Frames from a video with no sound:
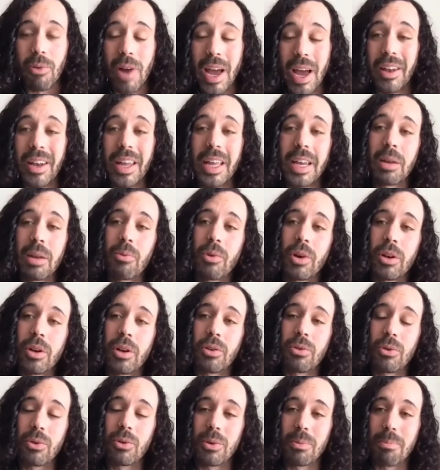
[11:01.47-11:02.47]
anyone
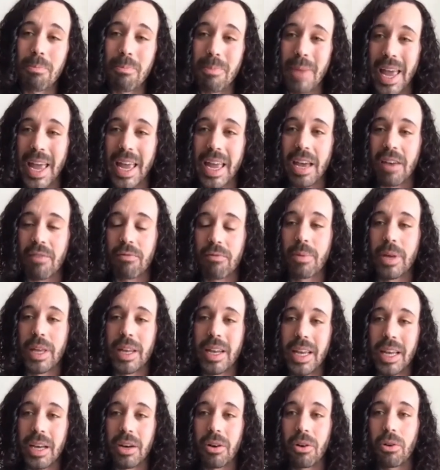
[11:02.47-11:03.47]
who may have been
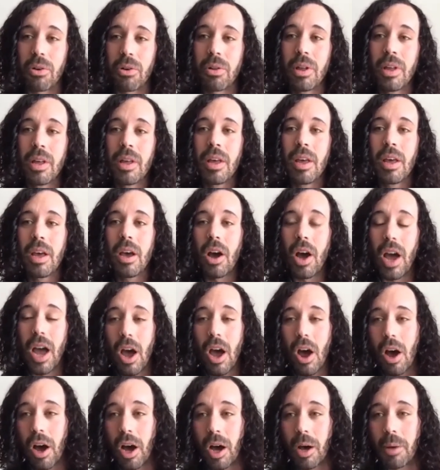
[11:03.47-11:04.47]
ill?
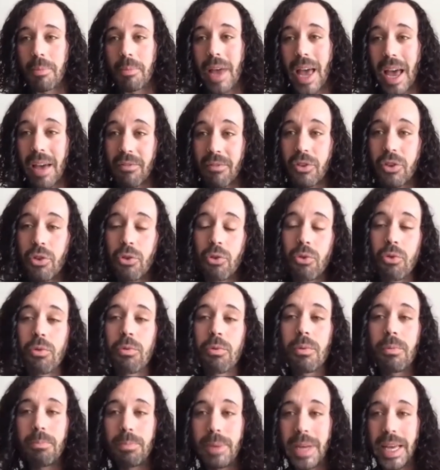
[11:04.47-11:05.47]
Have you
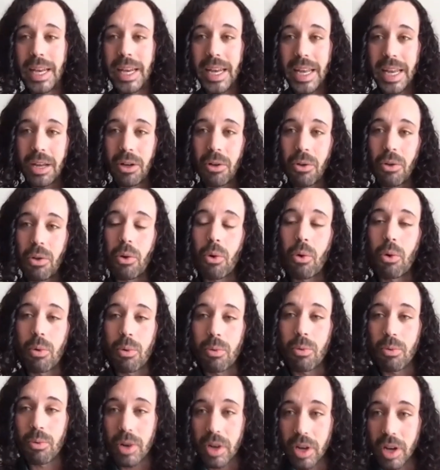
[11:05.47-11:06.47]
been ill or
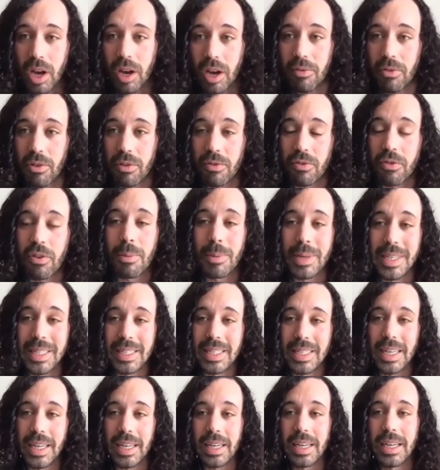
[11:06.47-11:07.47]
recovered from a
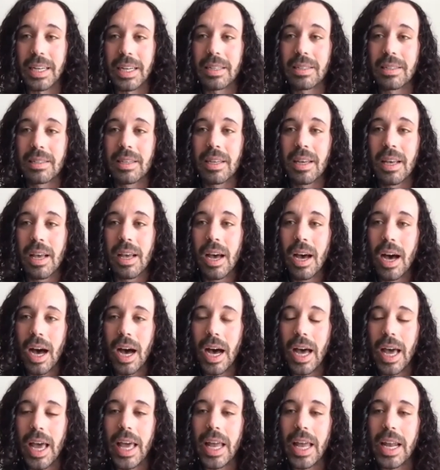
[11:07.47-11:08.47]
sickness?
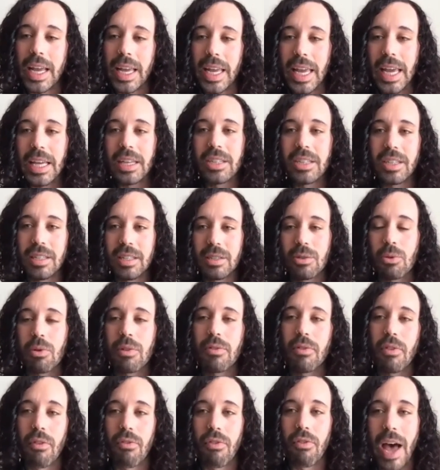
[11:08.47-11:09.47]
And again, just sort of
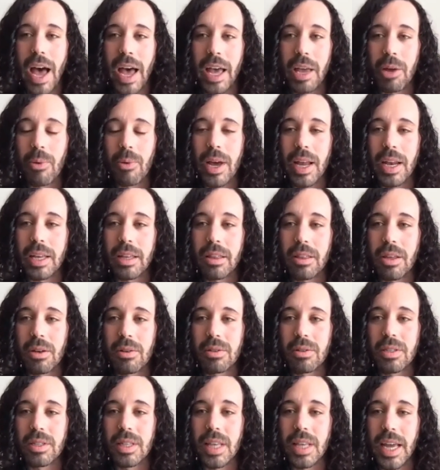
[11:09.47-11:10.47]
evaluating
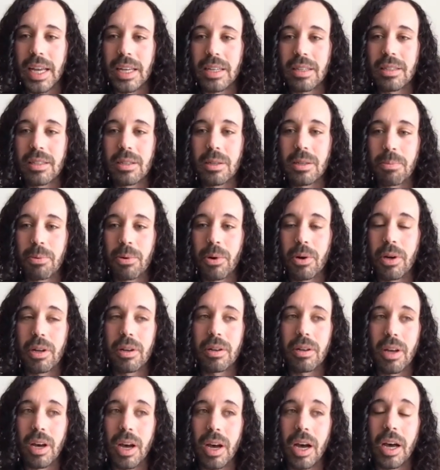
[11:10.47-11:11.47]
those things to put
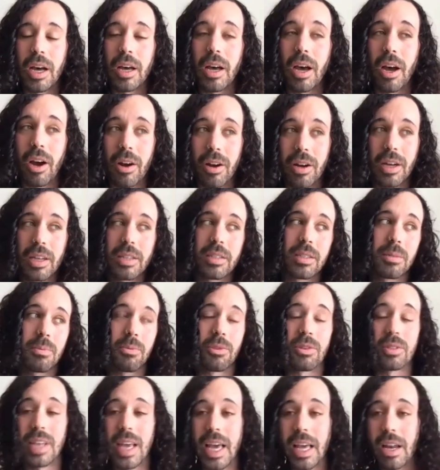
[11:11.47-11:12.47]
our customers
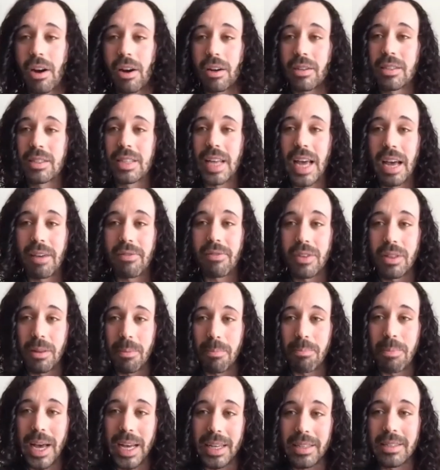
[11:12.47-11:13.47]
and our staff in the
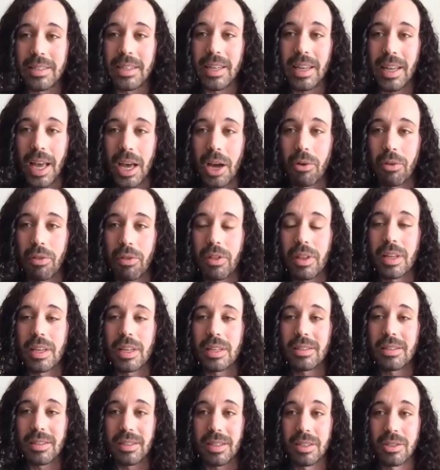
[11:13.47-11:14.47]
best healthy
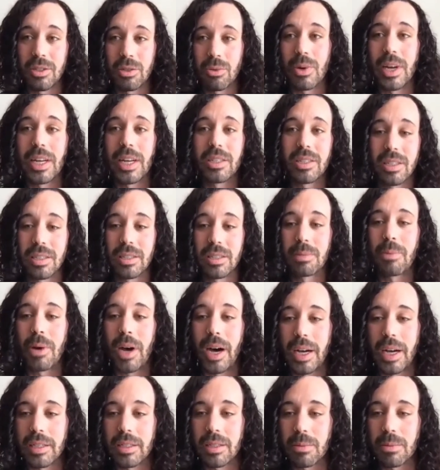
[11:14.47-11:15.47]
situations
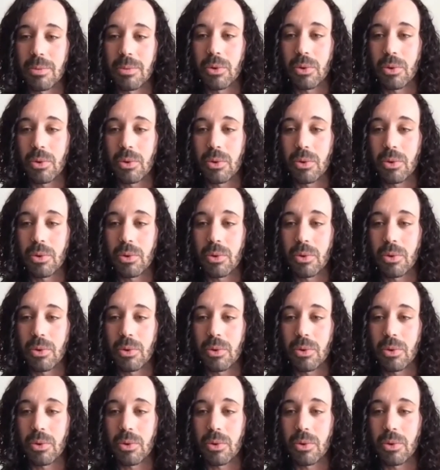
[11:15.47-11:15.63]
possible.